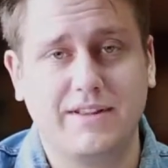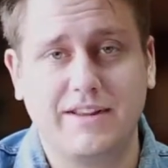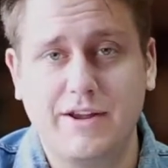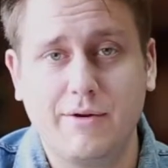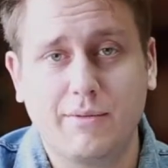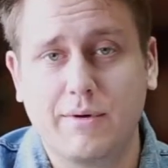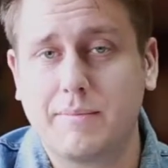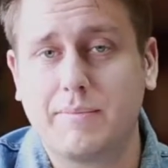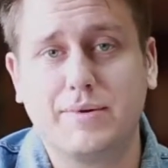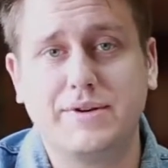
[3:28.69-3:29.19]

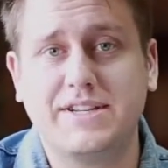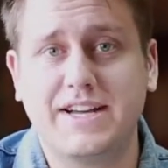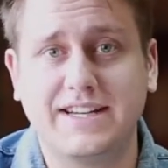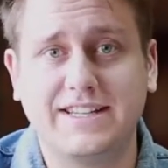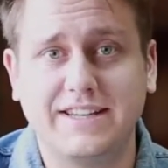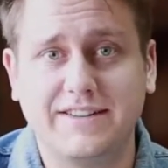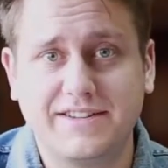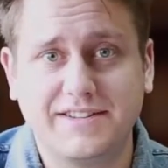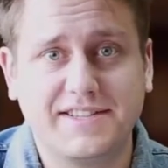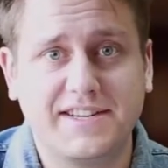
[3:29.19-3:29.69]
you weren't
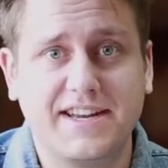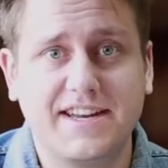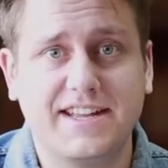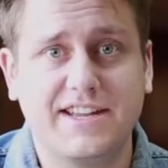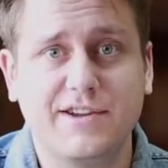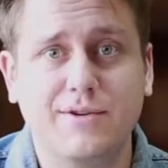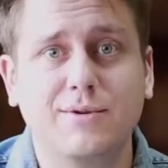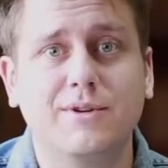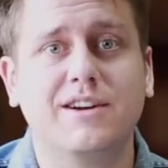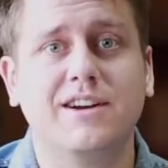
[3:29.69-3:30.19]
protecting the city.
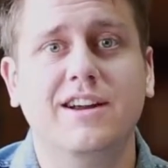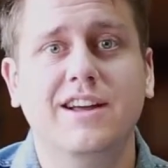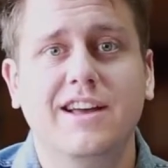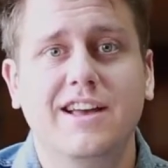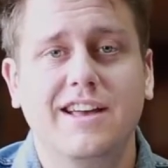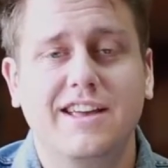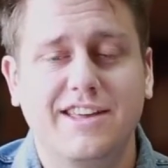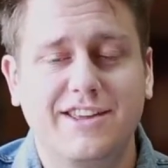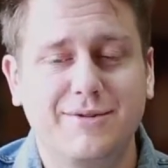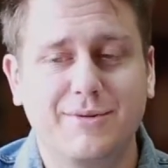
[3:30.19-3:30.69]
You
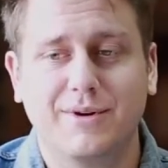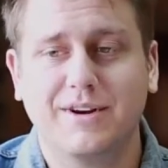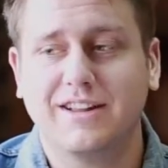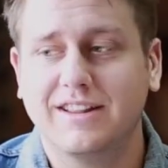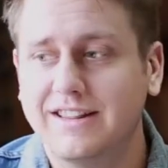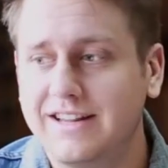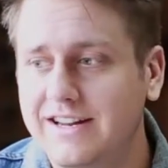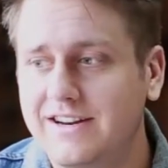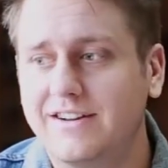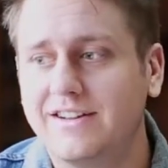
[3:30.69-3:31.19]
were
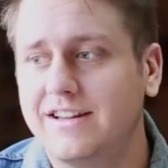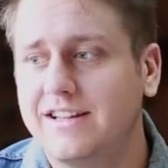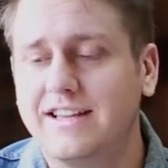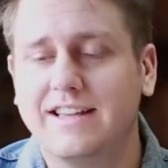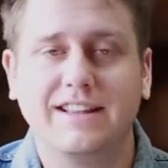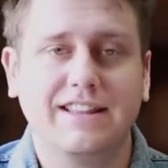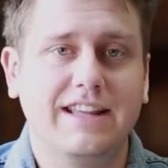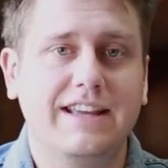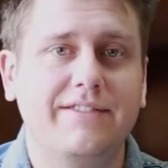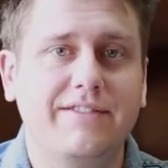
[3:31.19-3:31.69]

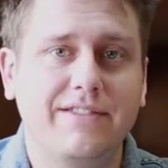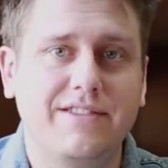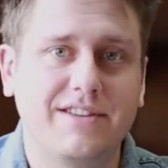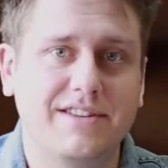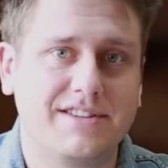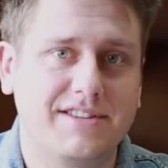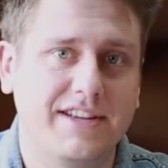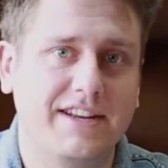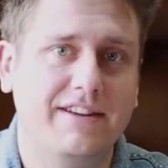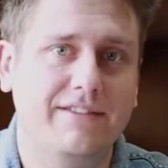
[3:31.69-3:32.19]
literally leaving
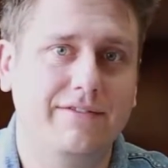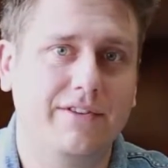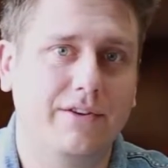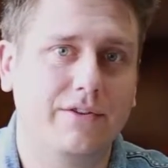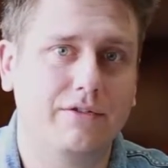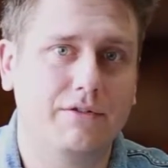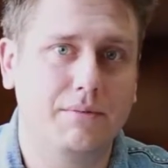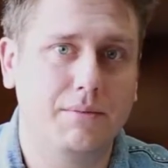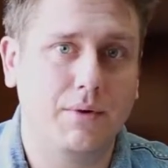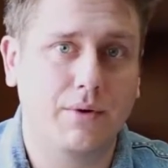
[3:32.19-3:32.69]
the city
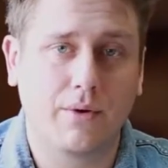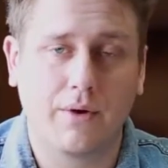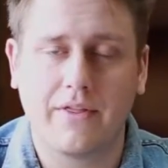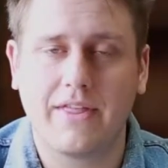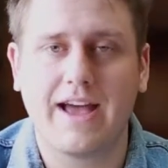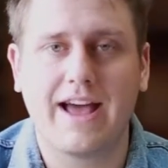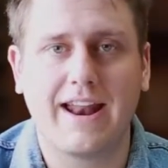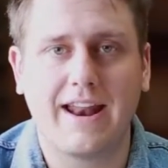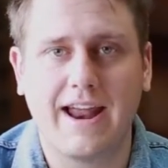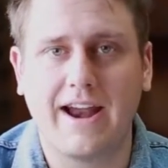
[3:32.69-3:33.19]
vulnerable, or
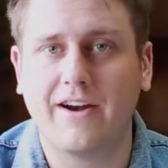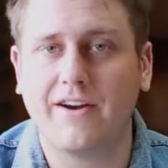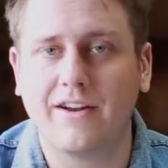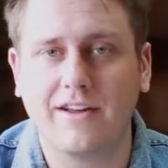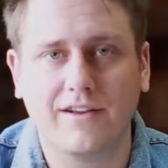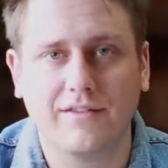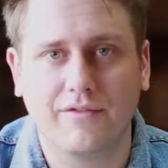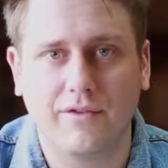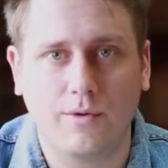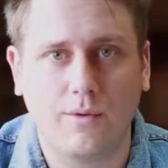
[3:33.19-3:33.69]
that
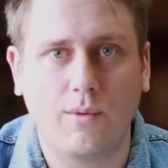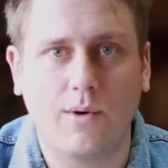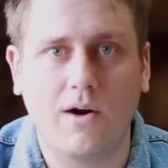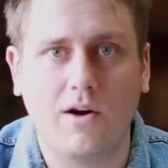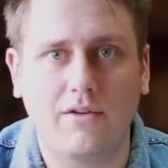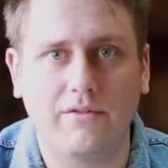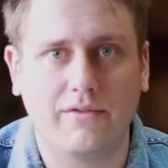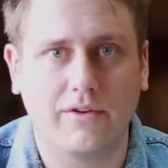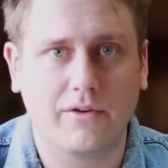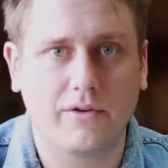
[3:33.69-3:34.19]
area of the
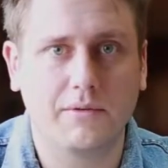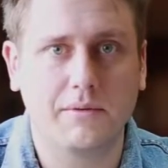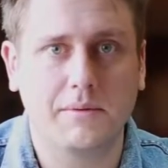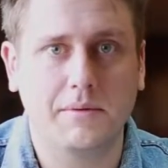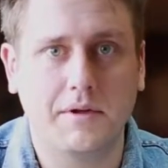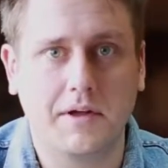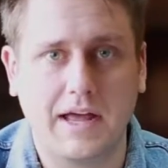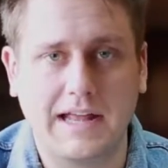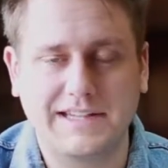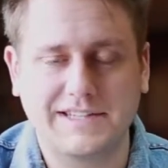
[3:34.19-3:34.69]
wall
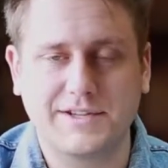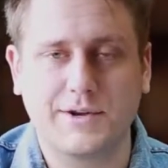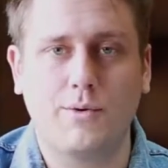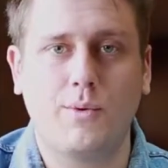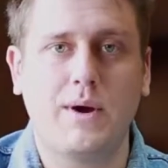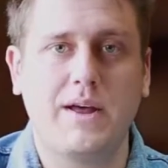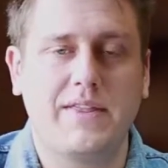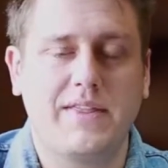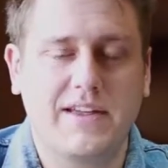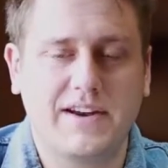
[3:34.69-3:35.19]
vulnerable. And so
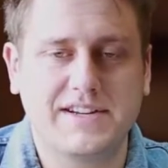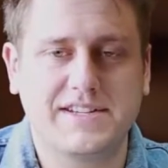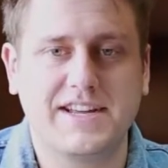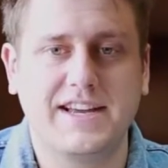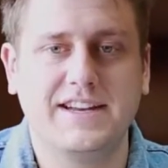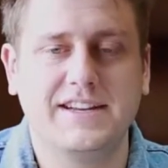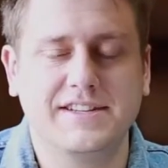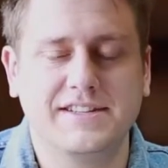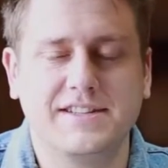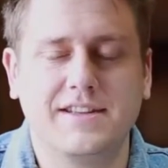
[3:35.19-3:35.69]
what they're
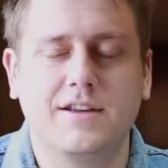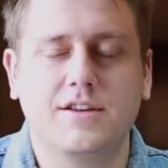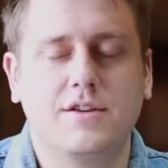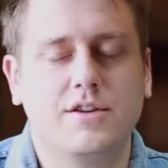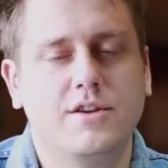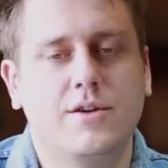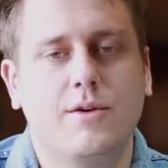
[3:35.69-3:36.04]
saying is,